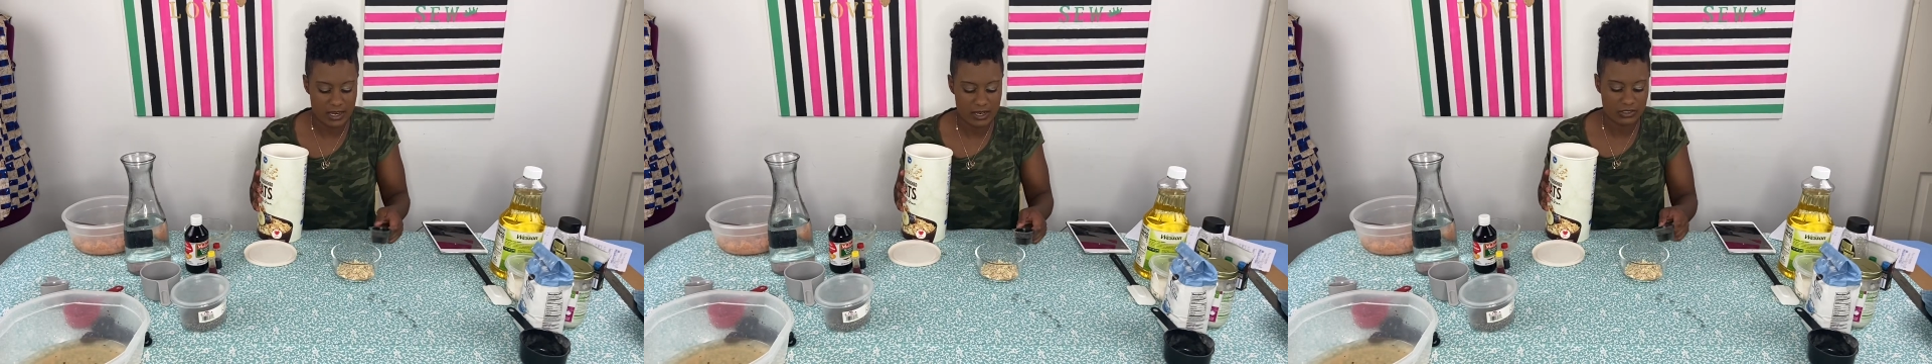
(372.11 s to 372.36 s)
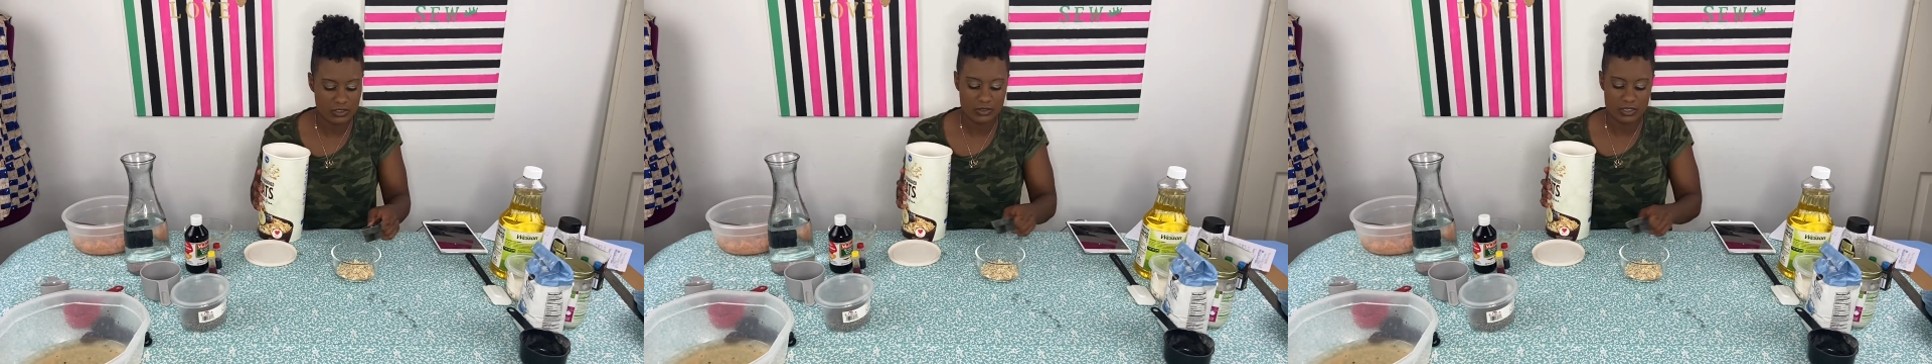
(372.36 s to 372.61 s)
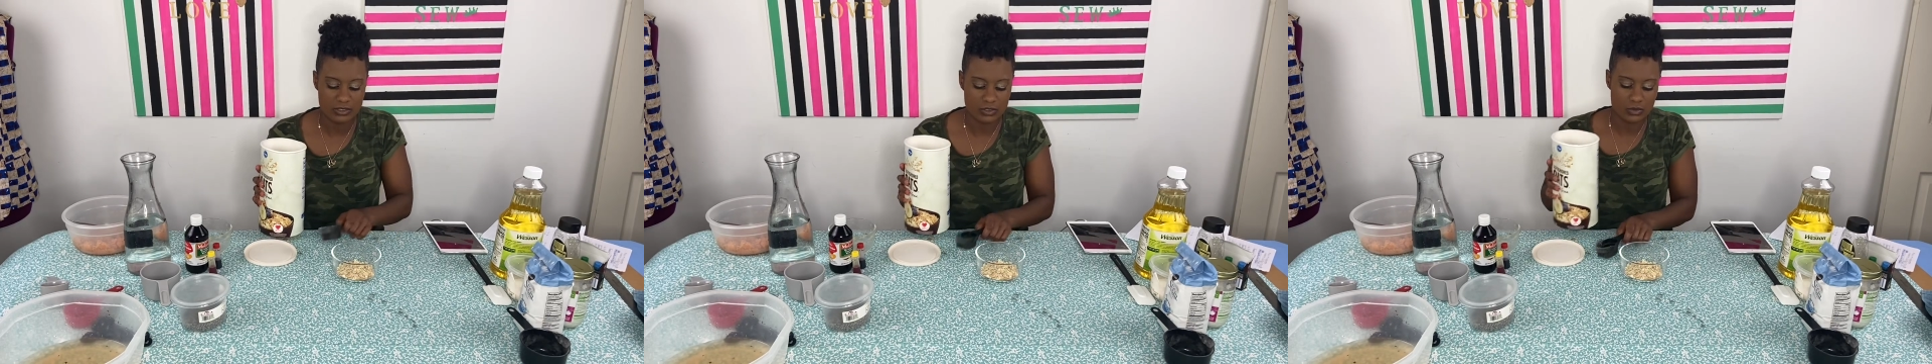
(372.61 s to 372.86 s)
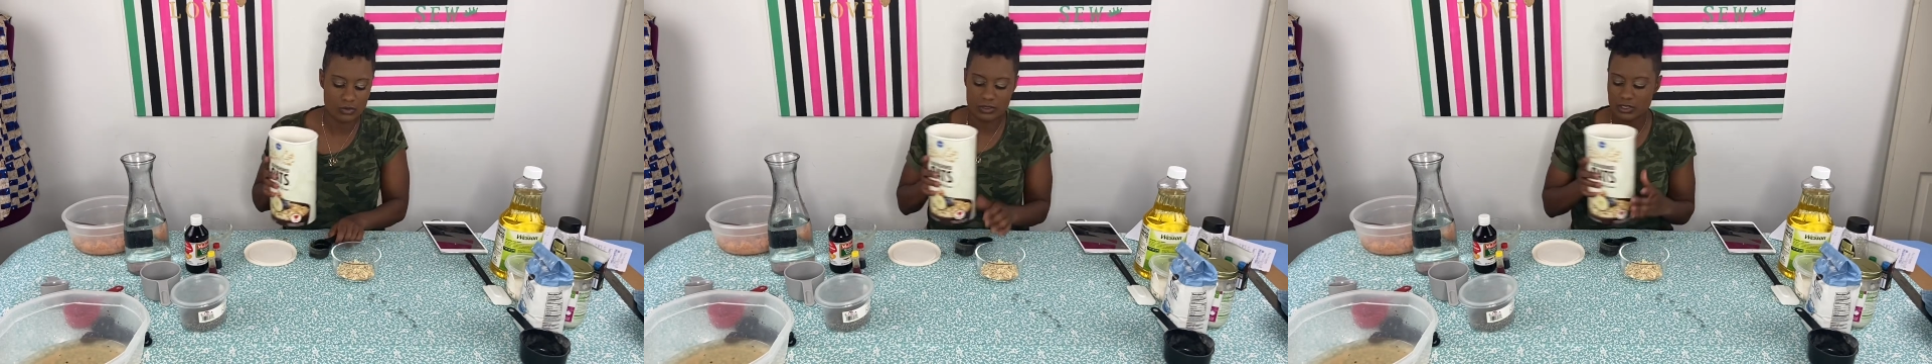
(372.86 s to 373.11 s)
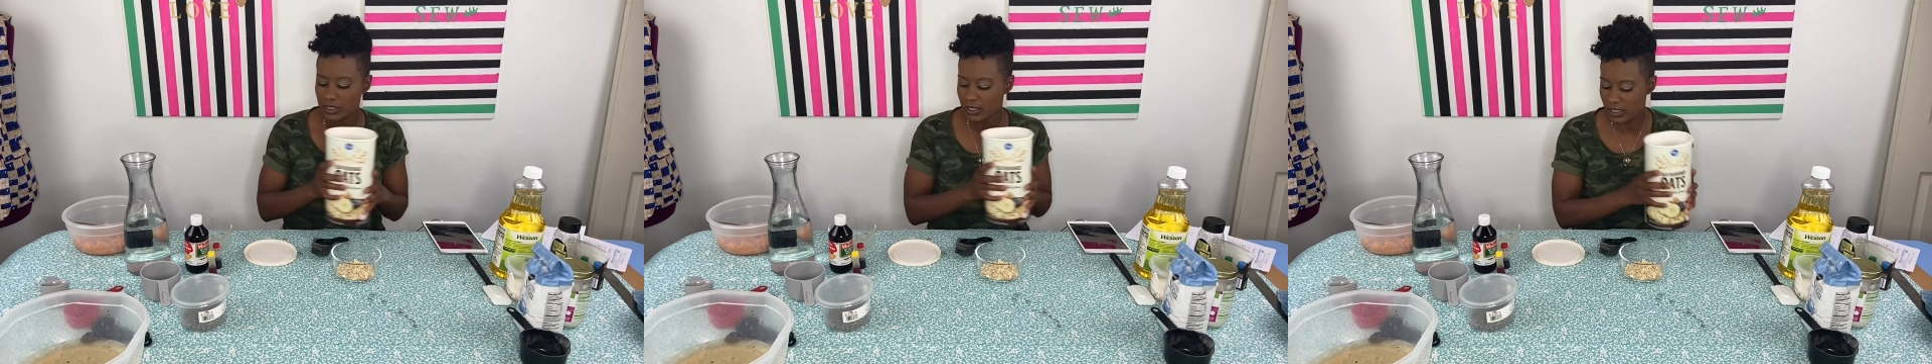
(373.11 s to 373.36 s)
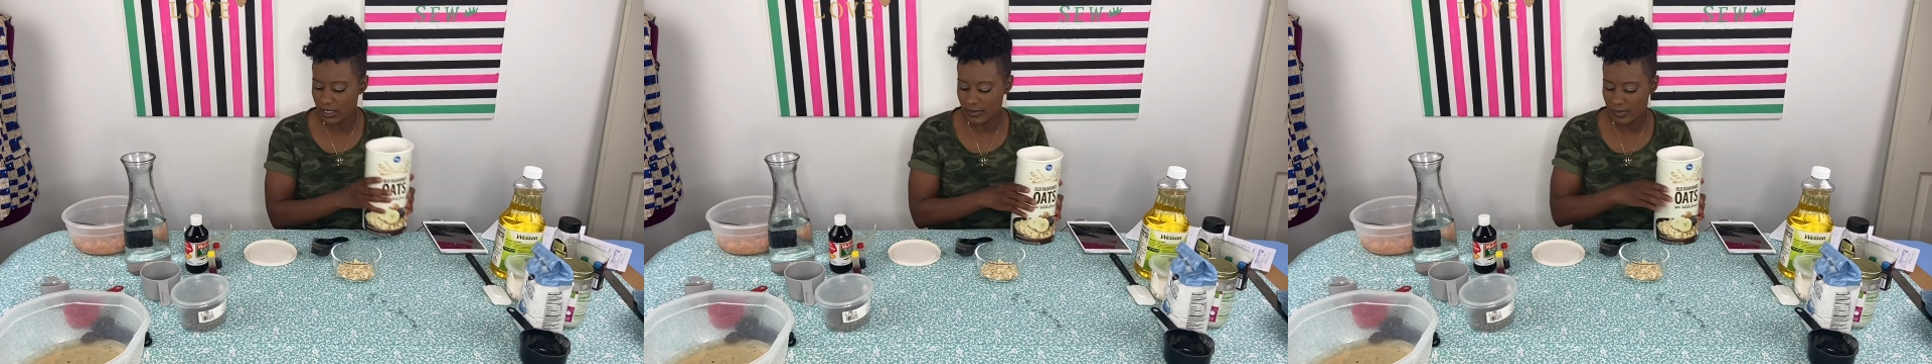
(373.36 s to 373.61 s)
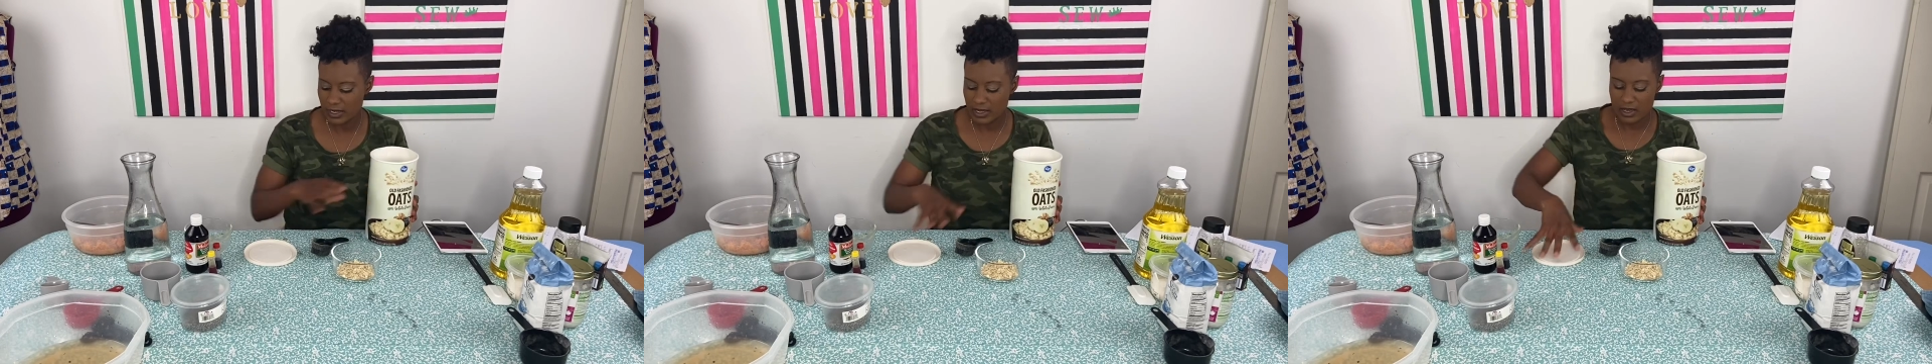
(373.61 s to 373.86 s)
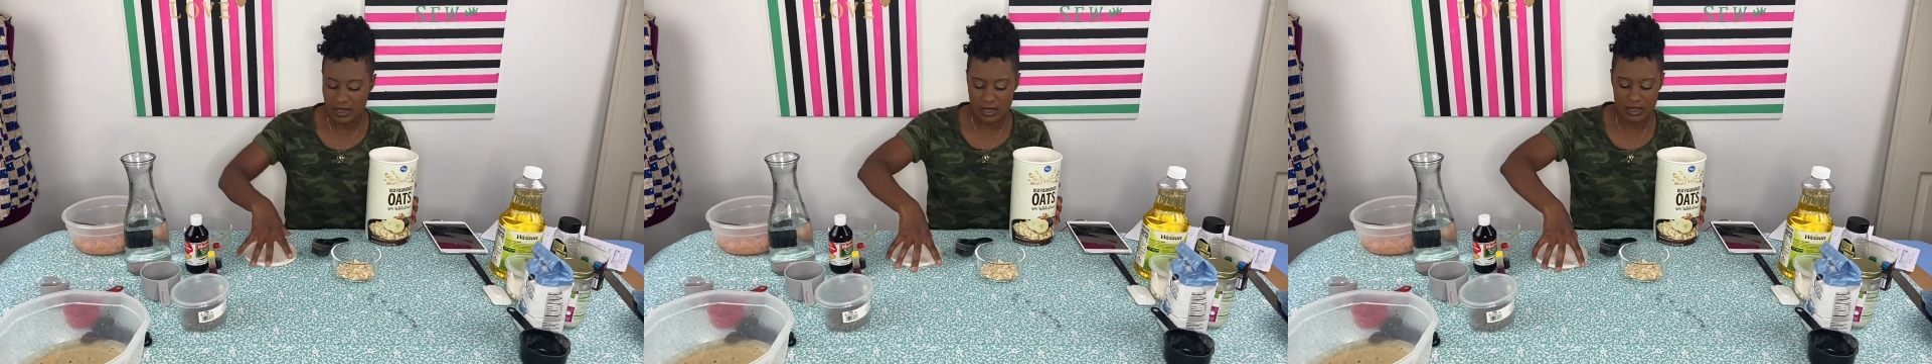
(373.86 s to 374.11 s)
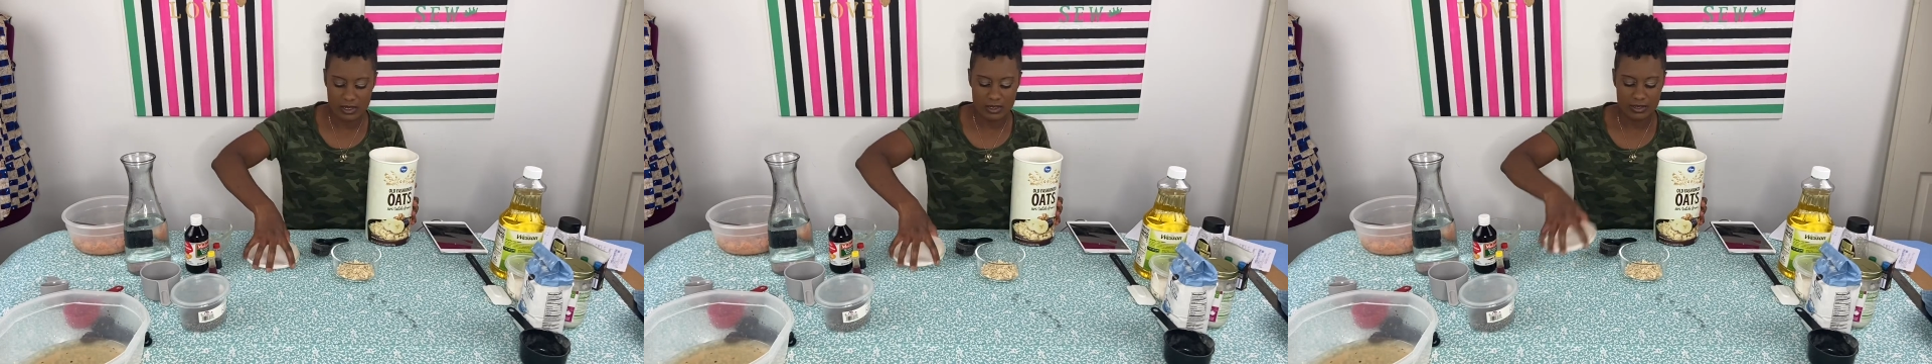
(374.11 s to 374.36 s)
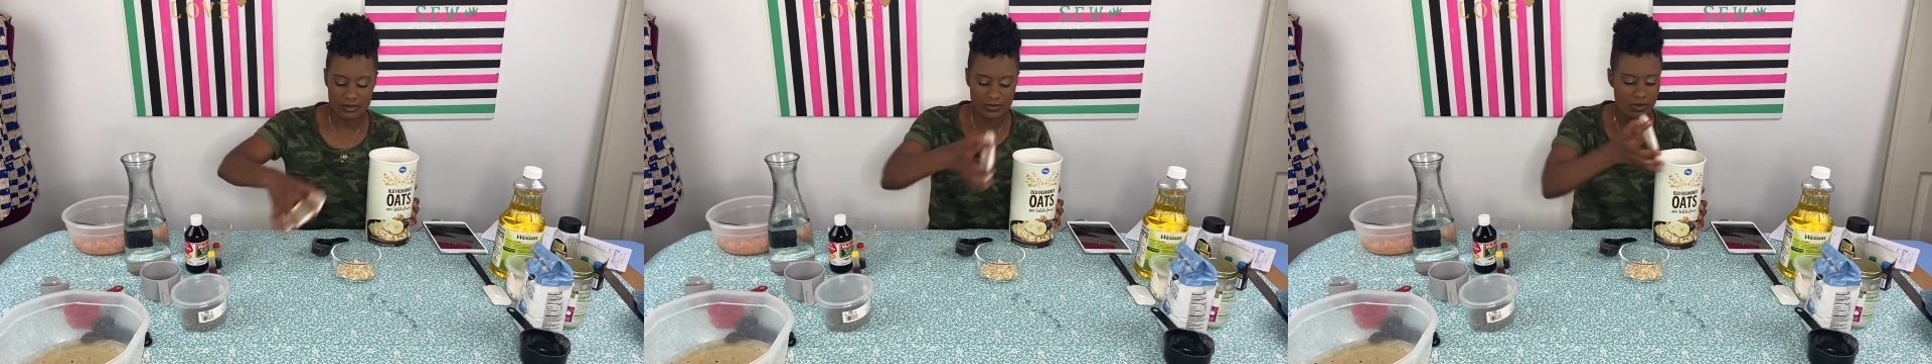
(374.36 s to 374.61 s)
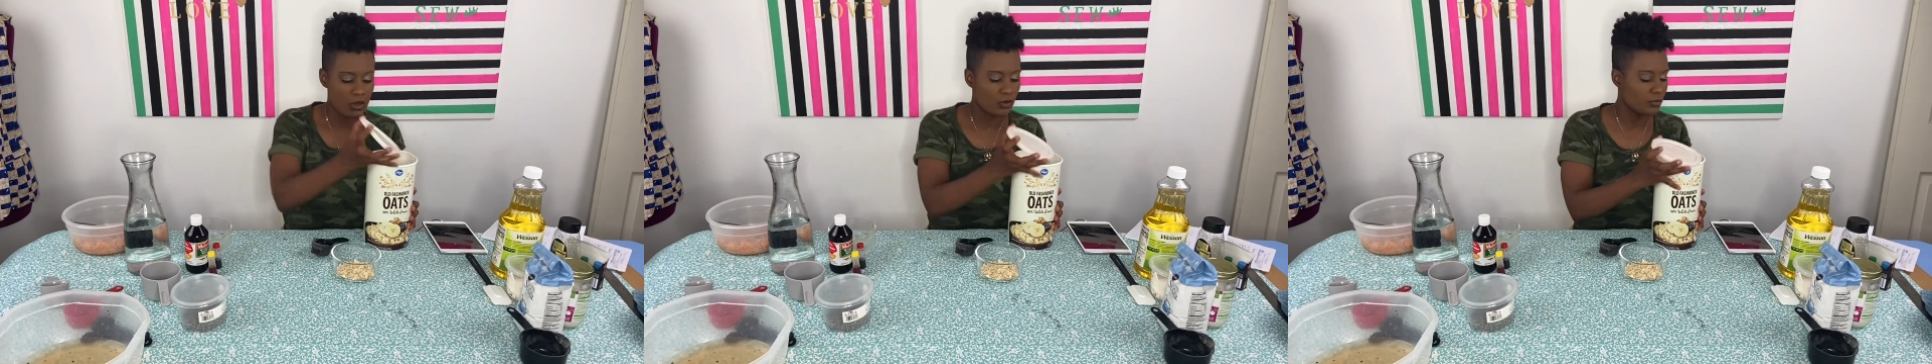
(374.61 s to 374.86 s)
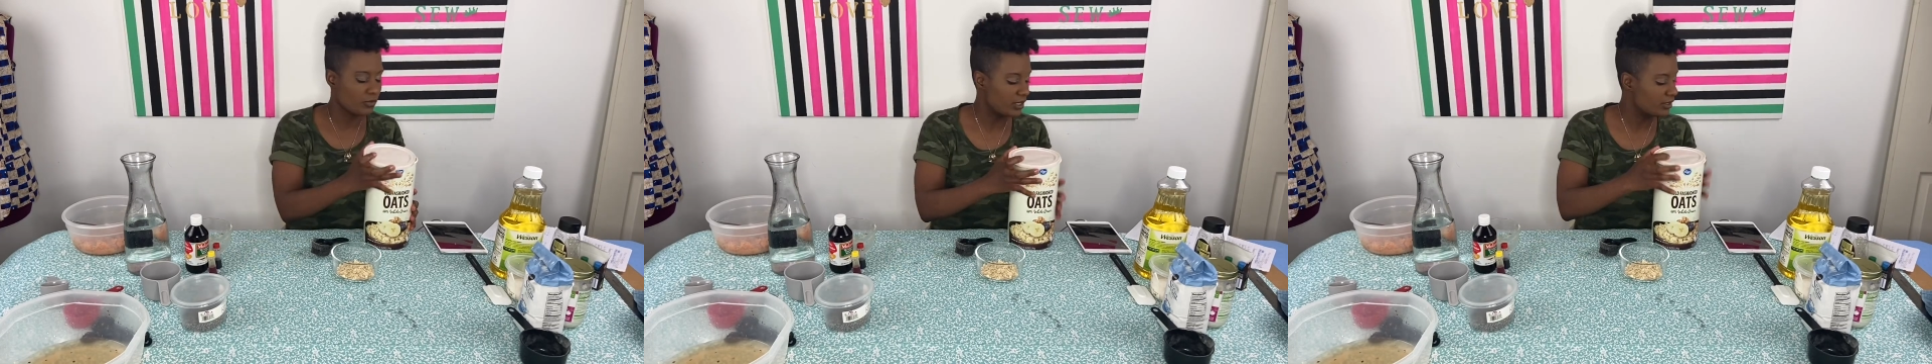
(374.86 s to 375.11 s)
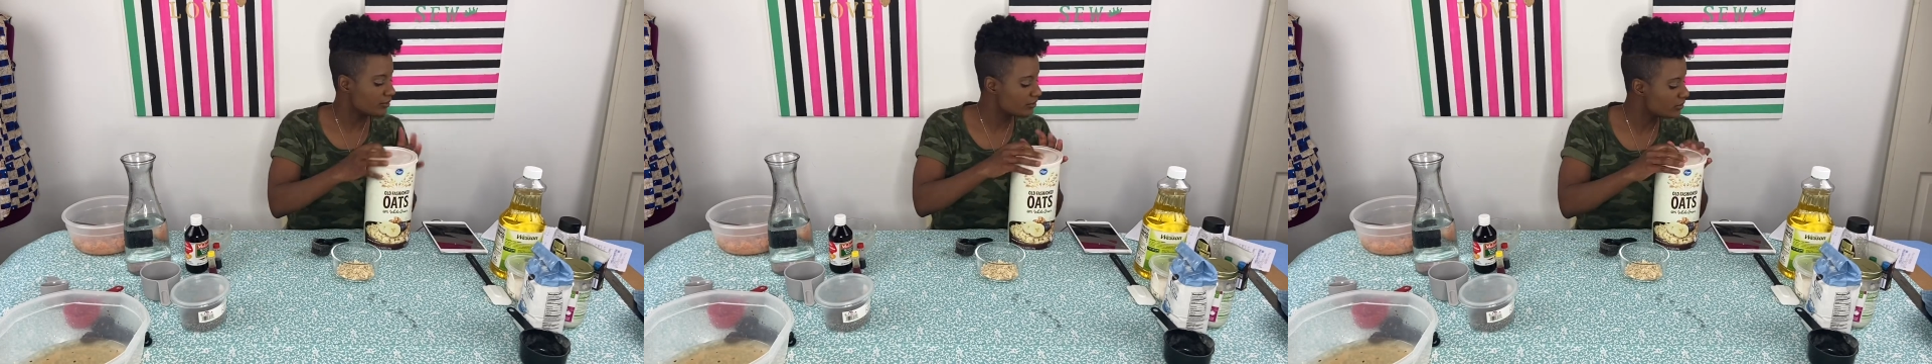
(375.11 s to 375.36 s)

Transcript: So there's a 1/4 cup of oatmeal